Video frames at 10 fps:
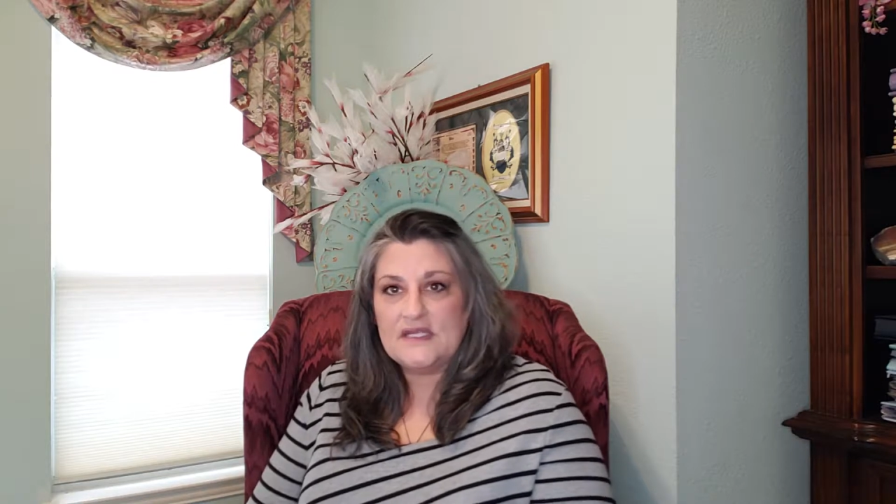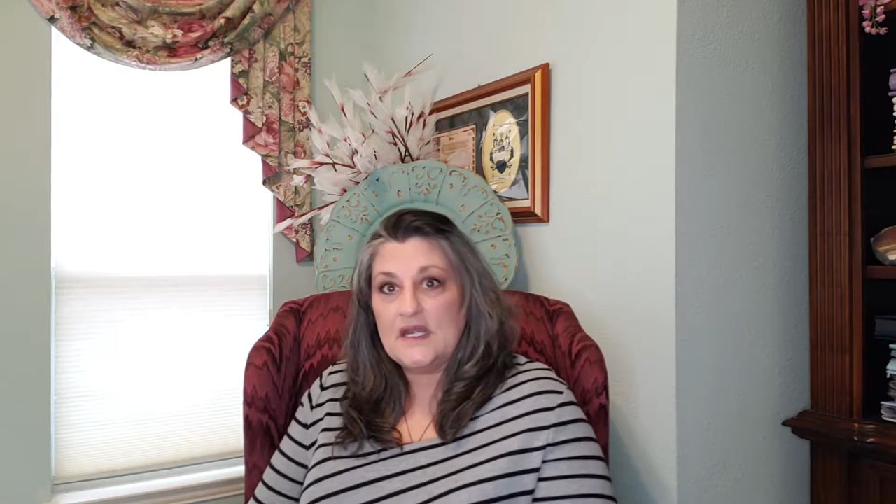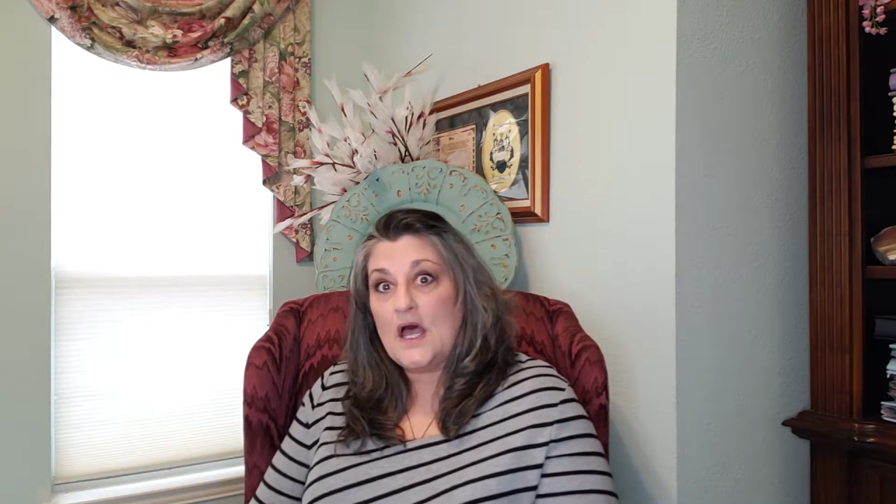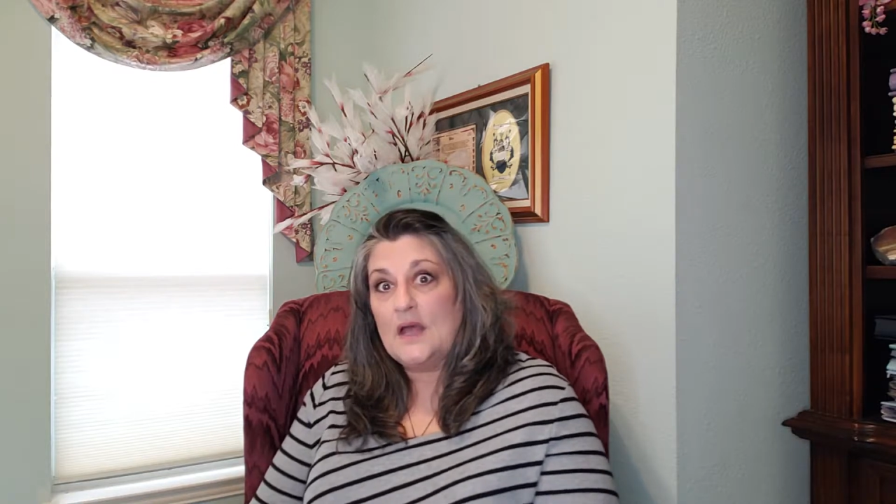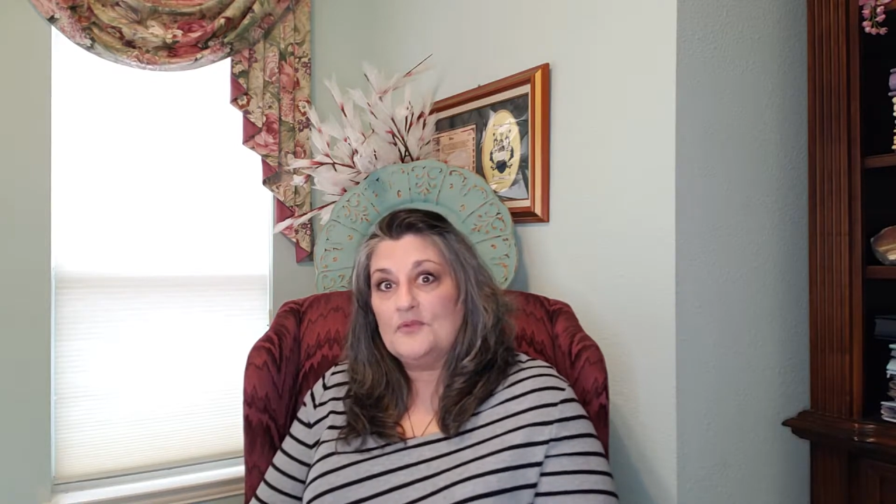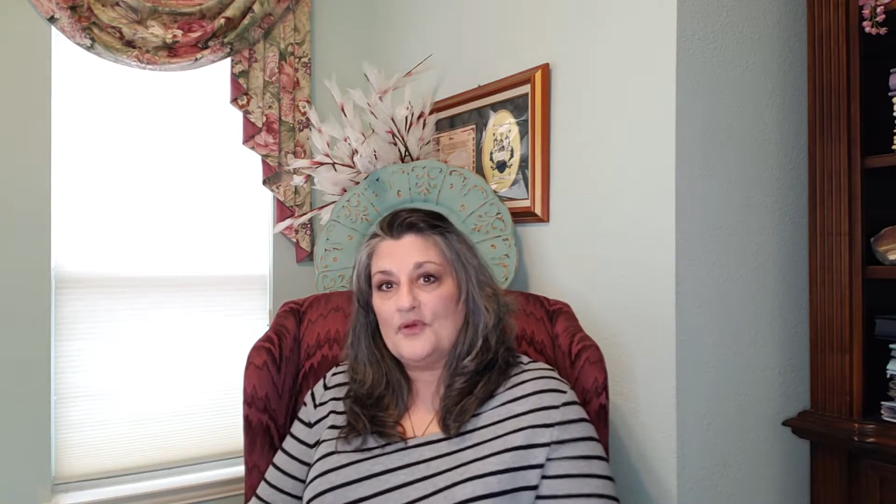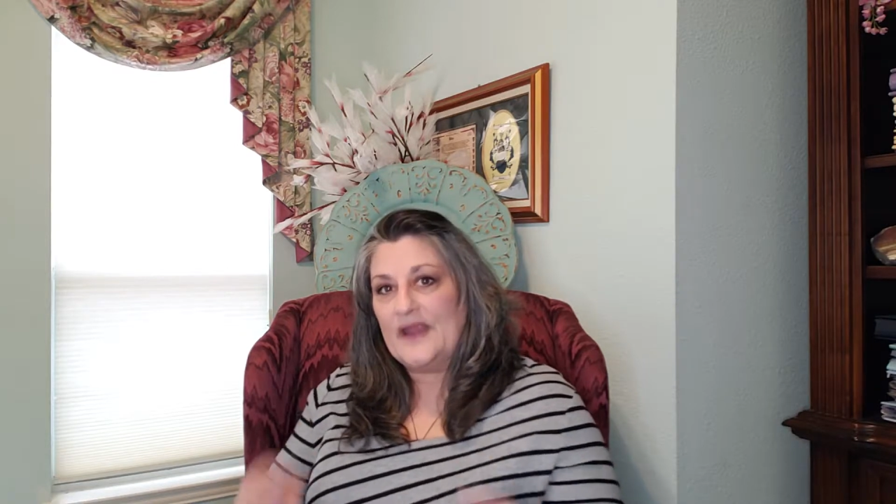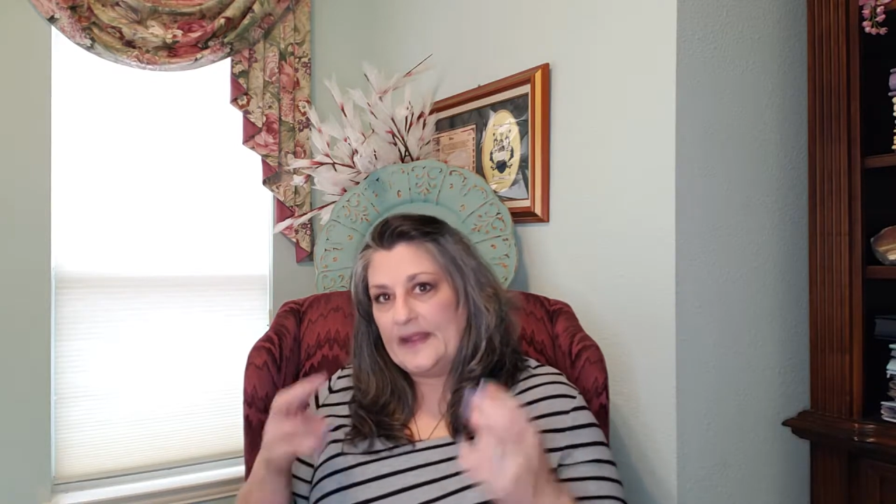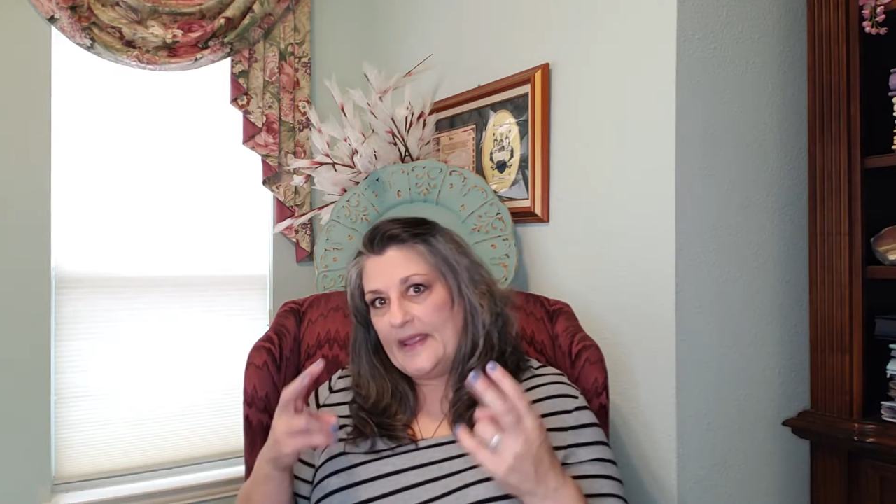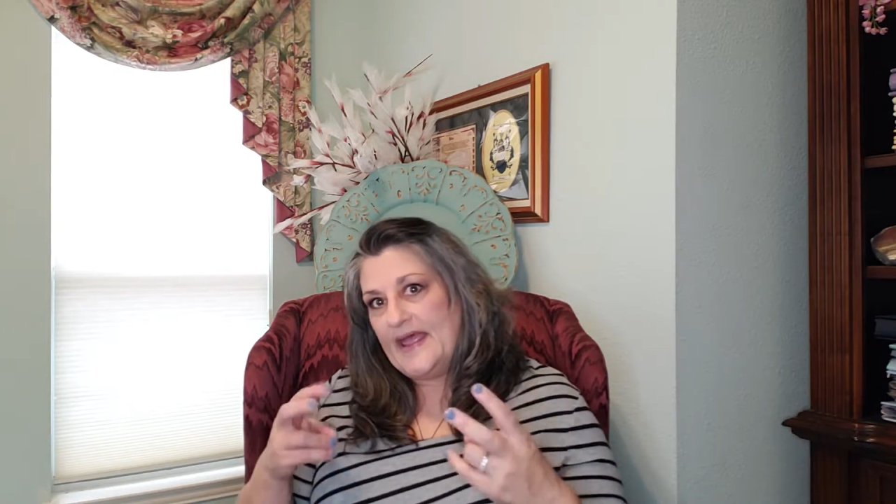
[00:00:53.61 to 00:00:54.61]
and
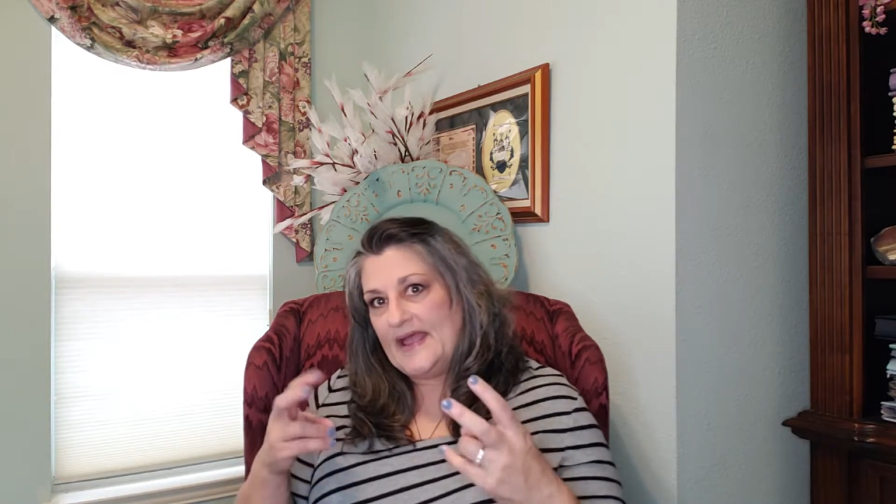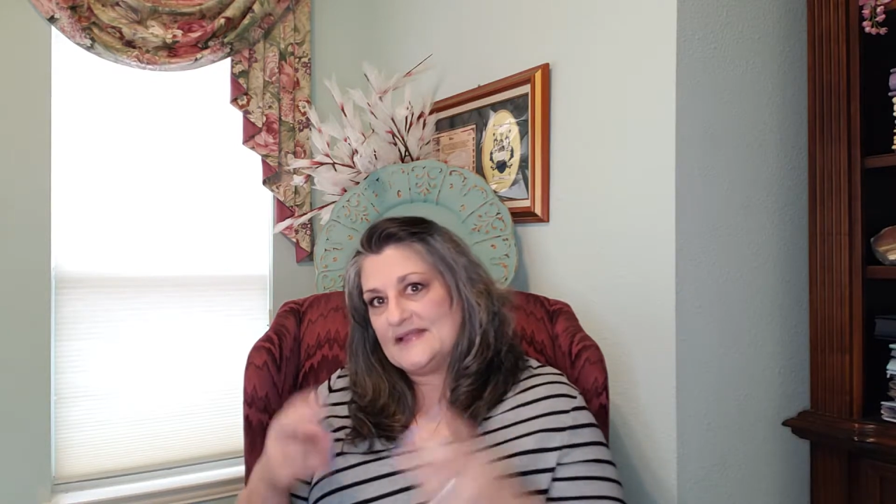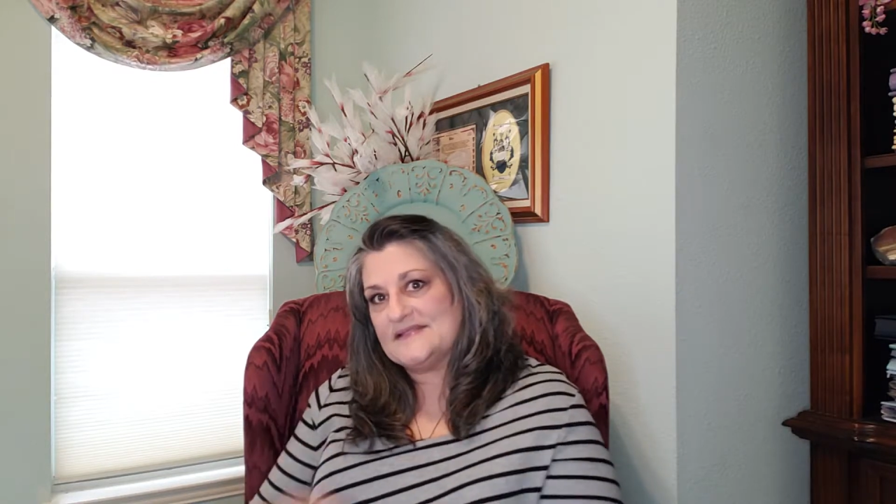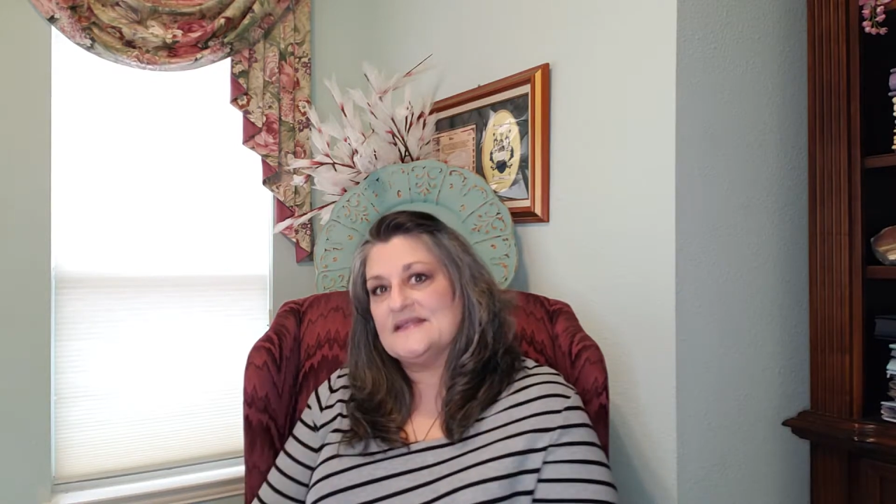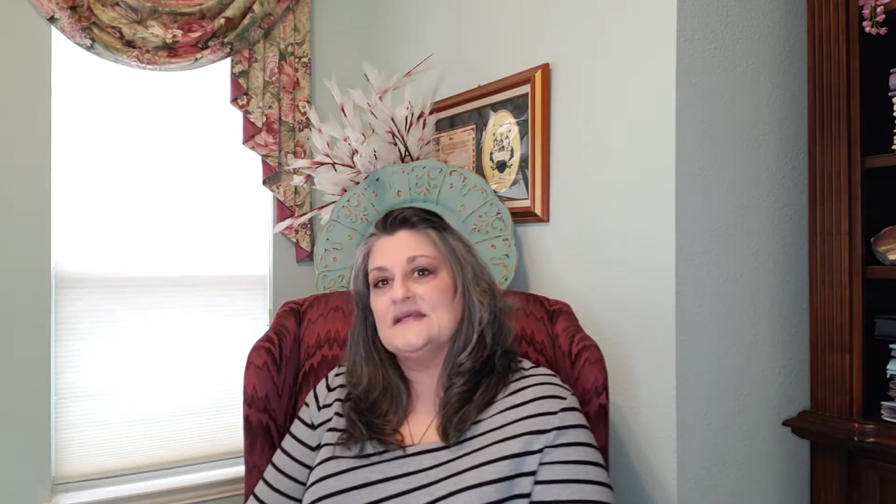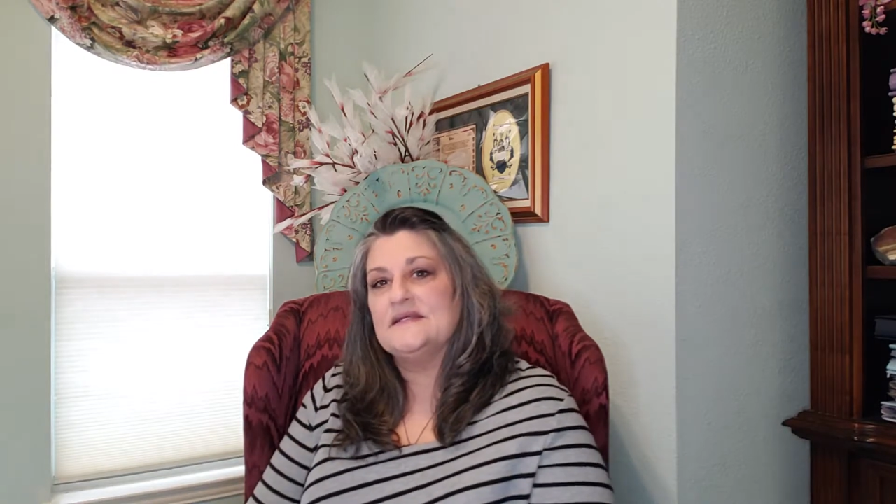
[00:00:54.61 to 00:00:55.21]
upgrade X.